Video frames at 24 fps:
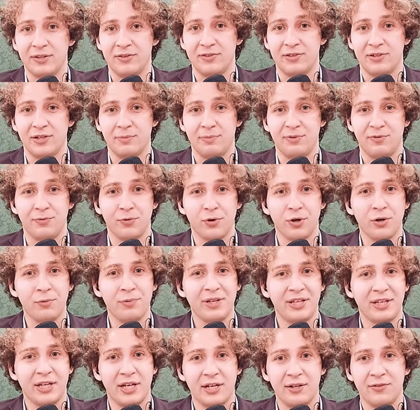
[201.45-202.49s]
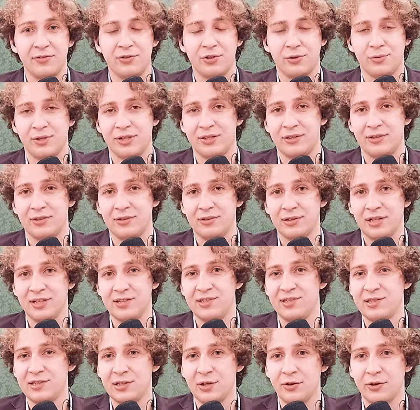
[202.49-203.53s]
But uh, before we get into it,
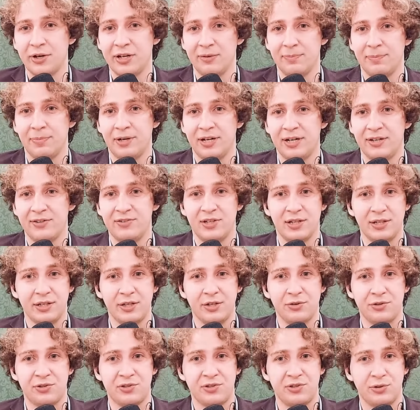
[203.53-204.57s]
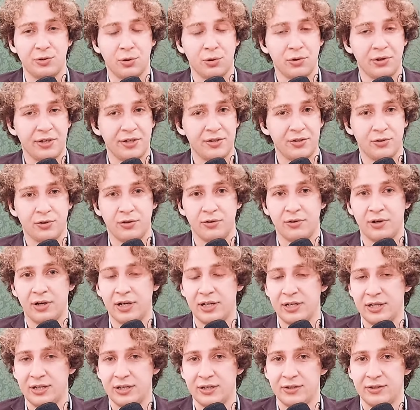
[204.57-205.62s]
let's start by telling your story to
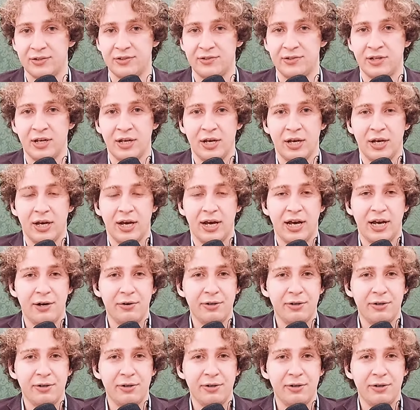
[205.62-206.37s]
our audience.